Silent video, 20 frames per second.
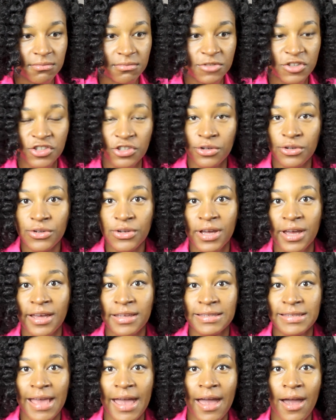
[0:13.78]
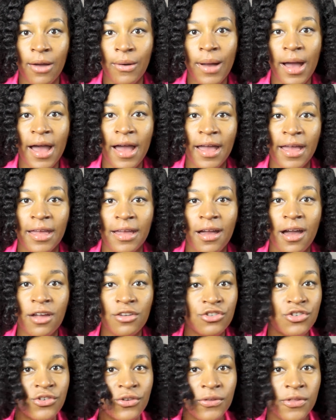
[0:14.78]
show you guys how I
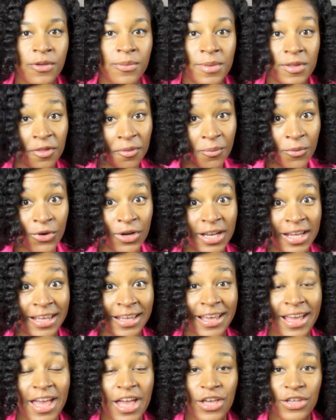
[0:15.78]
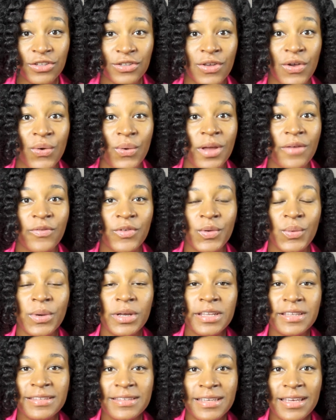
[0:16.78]
undo them in the morning. So if you
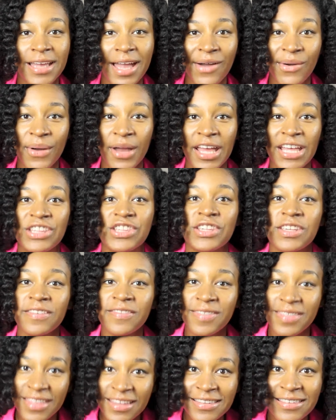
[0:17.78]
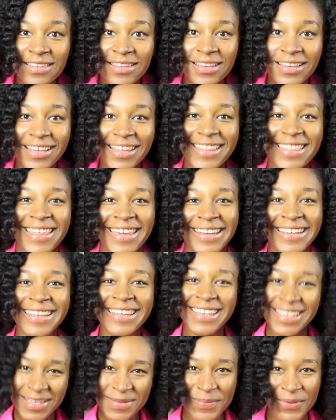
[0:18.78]
want to see how I achieve this look,
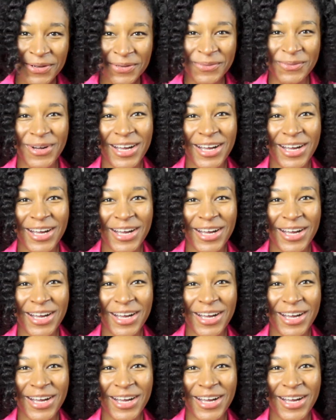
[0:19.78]
then keep on